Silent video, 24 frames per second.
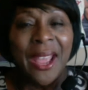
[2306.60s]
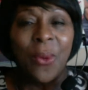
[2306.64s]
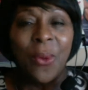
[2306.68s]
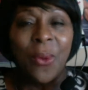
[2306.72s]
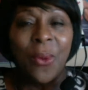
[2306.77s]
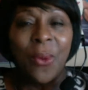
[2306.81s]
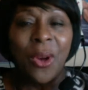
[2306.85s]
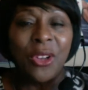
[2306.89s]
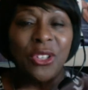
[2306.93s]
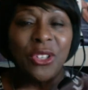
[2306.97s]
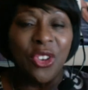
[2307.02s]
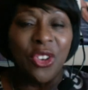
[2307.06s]

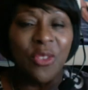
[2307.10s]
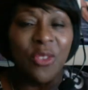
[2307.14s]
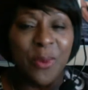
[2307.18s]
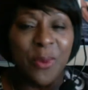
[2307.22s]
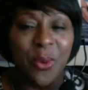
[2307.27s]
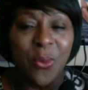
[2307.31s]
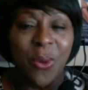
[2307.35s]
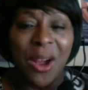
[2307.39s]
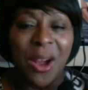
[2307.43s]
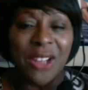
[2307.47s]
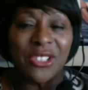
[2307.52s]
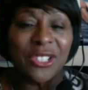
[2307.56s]
Well, you've
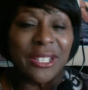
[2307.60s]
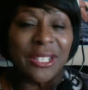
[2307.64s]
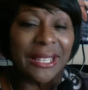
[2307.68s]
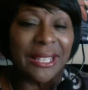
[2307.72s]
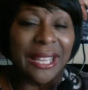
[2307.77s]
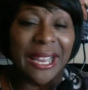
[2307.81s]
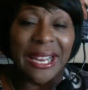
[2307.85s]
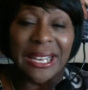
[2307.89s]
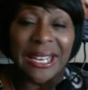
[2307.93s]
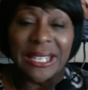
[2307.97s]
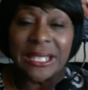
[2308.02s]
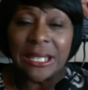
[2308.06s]
been watching
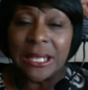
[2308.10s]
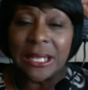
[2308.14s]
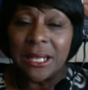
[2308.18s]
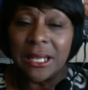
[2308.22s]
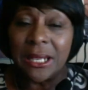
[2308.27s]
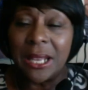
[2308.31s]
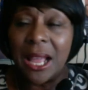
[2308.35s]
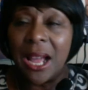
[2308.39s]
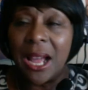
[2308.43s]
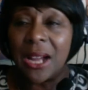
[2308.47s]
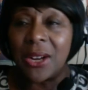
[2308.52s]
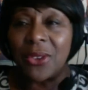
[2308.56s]
Ladies in the
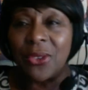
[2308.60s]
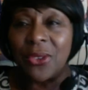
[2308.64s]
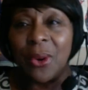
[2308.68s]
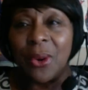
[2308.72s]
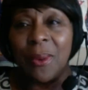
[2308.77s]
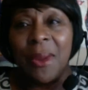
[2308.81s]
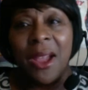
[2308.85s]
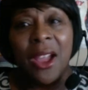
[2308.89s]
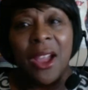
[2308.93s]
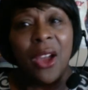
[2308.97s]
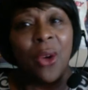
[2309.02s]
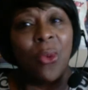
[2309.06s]
Locker Room.
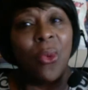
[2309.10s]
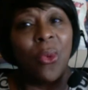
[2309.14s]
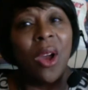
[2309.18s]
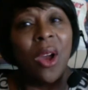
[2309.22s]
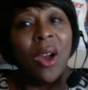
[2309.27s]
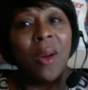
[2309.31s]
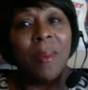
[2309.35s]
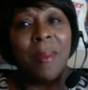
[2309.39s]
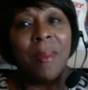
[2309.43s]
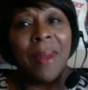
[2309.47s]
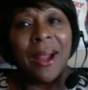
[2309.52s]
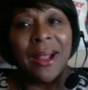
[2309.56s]

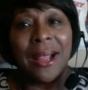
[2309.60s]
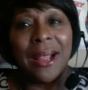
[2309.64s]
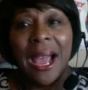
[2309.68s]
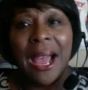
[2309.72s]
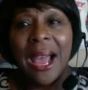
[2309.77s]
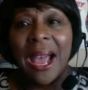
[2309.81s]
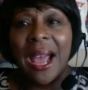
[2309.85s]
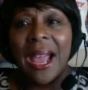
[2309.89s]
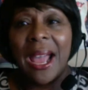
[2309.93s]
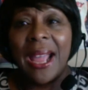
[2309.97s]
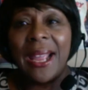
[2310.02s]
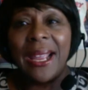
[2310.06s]
Well, my
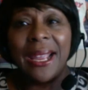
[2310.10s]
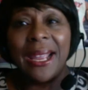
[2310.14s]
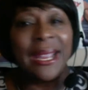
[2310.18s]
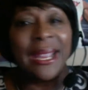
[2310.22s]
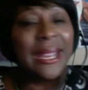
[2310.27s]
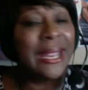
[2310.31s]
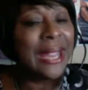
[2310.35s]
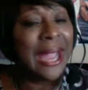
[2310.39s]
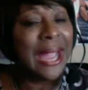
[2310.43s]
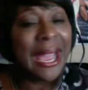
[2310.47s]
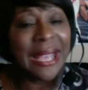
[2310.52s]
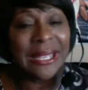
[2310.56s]
guy,
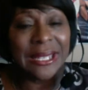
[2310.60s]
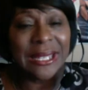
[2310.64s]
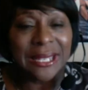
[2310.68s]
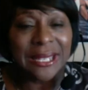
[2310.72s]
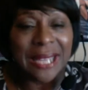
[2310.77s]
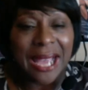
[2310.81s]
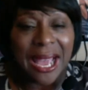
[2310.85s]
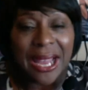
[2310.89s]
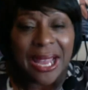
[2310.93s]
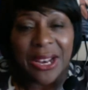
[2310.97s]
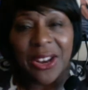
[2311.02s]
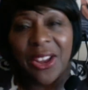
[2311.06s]
he hasn't
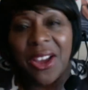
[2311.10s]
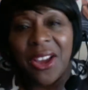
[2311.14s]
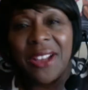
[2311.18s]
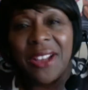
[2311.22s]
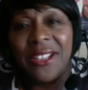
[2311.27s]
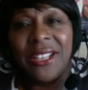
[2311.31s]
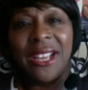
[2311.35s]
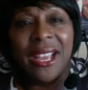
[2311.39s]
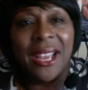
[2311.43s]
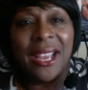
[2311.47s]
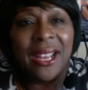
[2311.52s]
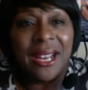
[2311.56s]
gotten on
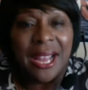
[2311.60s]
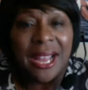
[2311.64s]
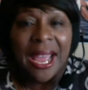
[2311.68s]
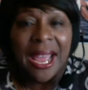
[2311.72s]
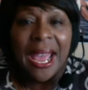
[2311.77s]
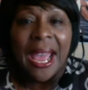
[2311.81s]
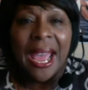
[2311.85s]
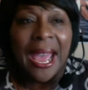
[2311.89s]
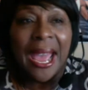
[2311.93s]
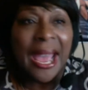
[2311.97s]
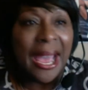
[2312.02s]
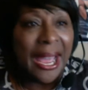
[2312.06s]
yet,
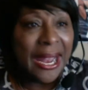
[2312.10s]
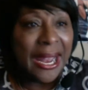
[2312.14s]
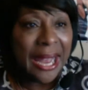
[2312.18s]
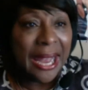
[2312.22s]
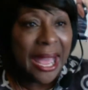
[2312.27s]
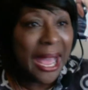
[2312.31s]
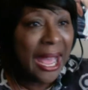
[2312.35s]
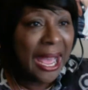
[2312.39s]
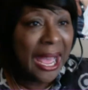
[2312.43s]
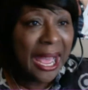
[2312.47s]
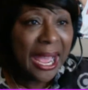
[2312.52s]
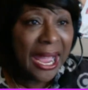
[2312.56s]
and
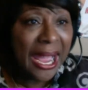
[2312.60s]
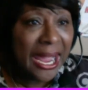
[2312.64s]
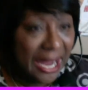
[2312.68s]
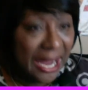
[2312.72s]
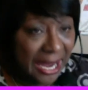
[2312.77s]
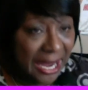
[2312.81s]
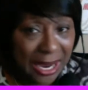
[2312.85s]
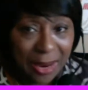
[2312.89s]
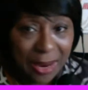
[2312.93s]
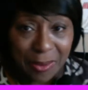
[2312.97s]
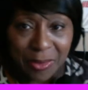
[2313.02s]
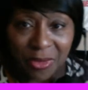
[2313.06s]
I
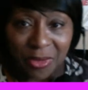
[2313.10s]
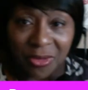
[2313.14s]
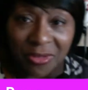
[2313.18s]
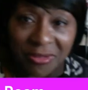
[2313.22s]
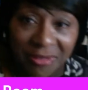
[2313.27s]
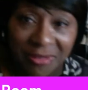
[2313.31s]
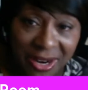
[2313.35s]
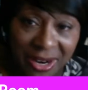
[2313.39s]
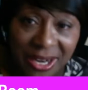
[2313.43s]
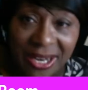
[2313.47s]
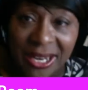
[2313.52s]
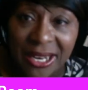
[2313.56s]
am
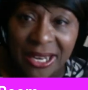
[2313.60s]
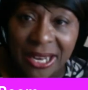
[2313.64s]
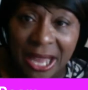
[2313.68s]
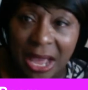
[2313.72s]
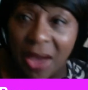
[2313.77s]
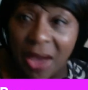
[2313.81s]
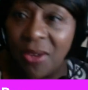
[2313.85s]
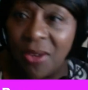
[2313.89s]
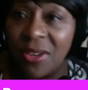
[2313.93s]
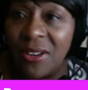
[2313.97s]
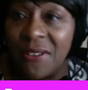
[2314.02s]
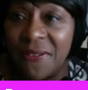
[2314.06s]
running
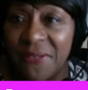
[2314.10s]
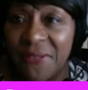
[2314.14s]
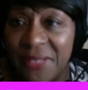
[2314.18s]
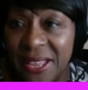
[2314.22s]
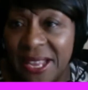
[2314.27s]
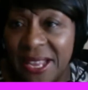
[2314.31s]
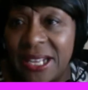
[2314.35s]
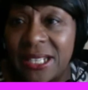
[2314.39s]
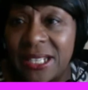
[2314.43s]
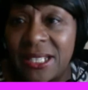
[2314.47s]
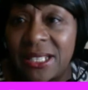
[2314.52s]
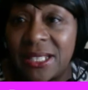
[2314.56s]
out of
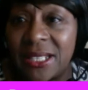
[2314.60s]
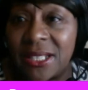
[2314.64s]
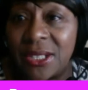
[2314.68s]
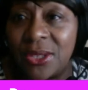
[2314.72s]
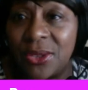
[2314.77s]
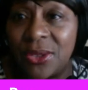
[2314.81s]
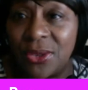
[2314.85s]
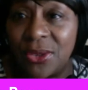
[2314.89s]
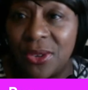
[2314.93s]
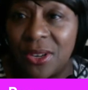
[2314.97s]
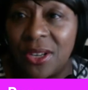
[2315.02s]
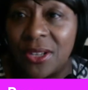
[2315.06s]
things
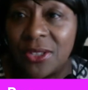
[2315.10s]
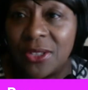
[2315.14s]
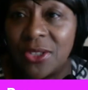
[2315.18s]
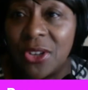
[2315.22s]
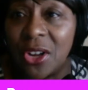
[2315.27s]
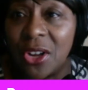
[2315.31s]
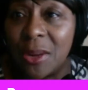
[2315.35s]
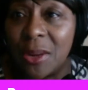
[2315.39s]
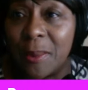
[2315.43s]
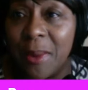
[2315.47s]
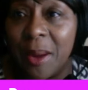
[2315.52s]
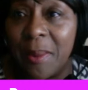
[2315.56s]
to
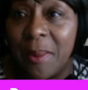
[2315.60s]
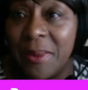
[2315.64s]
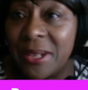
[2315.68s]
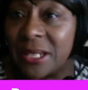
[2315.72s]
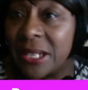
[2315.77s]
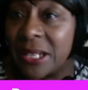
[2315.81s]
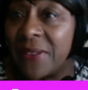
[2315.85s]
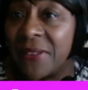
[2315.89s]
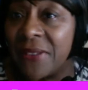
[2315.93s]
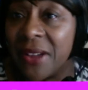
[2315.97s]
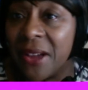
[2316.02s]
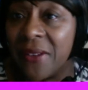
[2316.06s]
talk about because
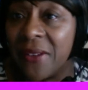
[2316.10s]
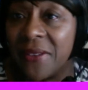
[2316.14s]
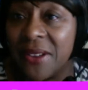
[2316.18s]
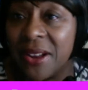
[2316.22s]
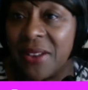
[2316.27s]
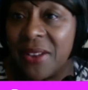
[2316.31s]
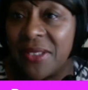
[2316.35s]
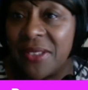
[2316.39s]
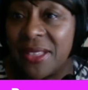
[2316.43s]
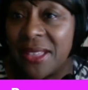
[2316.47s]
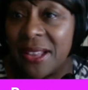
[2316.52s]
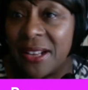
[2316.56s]
I've covered
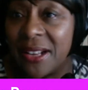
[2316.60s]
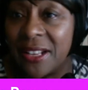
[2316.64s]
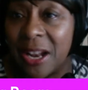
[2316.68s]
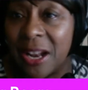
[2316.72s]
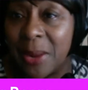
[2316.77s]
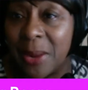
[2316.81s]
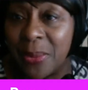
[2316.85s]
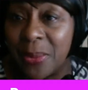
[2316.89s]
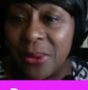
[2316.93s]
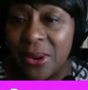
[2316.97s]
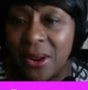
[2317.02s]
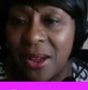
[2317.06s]
everything that I
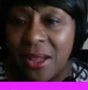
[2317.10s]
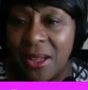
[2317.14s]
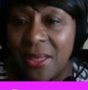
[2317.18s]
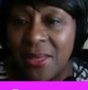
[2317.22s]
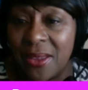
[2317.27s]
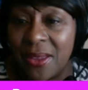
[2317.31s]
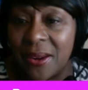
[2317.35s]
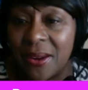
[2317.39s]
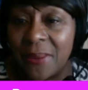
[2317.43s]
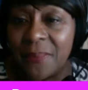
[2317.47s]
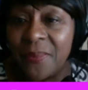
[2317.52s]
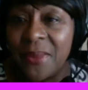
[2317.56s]
put on
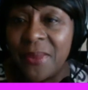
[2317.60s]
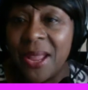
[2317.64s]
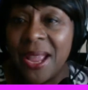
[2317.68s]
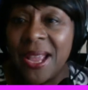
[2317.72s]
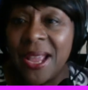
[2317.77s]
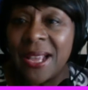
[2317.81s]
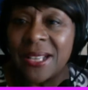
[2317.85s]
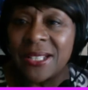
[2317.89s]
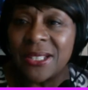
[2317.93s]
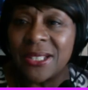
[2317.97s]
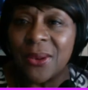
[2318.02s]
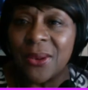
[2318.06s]
there.
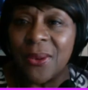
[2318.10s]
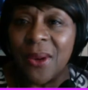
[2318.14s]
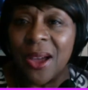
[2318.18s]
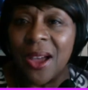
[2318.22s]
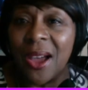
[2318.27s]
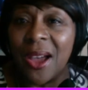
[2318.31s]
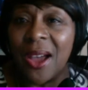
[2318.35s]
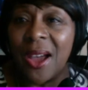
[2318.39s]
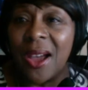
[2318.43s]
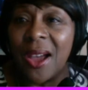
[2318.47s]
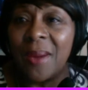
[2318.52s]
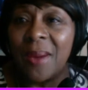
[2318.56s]
So
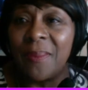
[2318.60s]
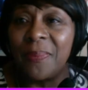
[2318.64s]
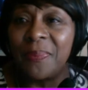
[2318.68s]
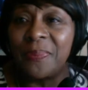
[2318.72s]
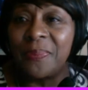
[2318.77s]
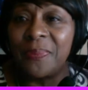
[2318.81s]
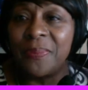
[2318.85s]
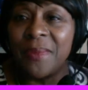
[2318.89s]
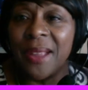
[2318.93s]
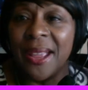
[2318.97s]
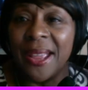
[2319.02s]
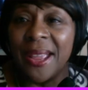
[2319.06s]

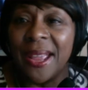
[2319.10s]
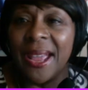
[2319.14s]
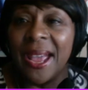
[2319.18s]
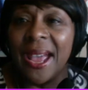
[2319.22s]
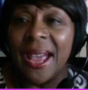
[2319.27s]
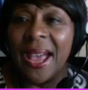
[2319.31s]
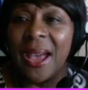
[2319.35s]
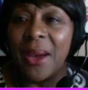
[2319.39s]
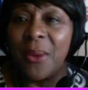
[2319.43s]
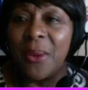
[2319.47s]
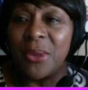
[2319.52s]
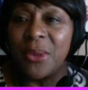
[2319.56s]

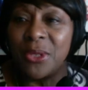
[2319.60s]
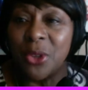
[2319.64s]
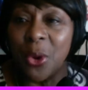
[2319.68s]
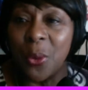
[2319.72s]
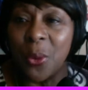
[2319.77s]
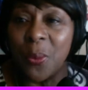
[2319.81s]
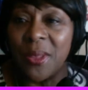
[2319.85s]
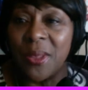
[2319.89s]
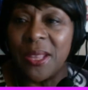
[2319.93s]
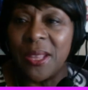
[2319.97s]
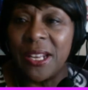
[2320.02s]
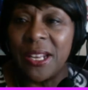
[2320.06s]
I was
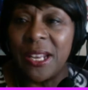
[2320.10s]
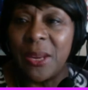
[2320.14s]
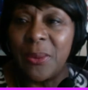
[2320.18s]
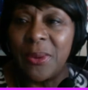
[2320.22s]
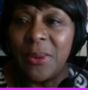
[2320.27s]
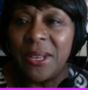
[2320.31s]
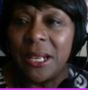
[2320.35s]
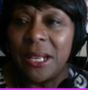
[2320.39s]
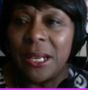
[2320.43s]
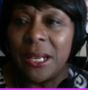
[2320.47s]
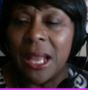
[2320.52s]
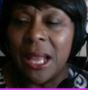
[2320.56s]
hoping that he would
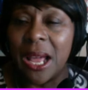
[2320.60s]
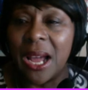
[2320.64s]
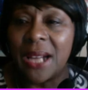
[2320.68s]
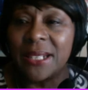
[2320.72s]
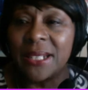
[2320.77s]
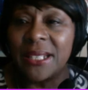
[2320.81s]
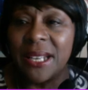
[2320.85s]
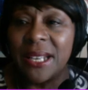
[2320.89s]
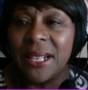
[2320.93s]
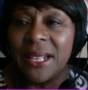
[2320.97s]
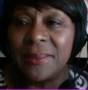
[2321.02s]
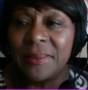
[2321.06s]
get logged
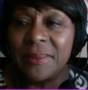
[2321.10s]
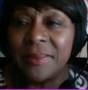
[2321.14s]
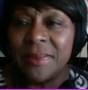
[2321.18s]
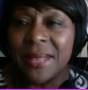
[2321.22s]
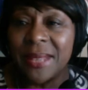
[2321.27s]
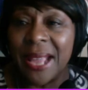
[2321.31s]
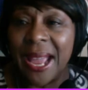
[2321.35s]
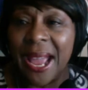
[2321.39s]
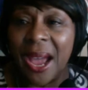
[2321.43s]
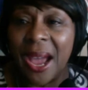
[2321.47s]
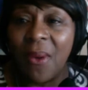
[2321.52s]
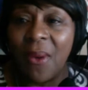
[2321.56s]
in.
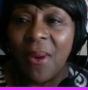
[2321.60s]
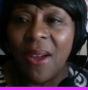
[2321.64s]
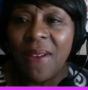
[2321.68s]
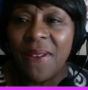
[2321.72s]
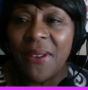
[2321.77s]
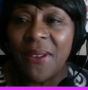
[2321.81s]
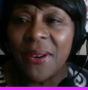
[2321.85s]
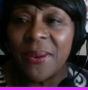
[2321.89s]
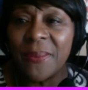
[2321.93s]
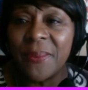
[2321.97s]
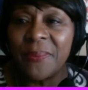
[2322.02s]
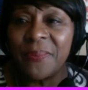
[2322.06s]

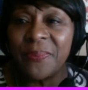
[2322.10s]
However,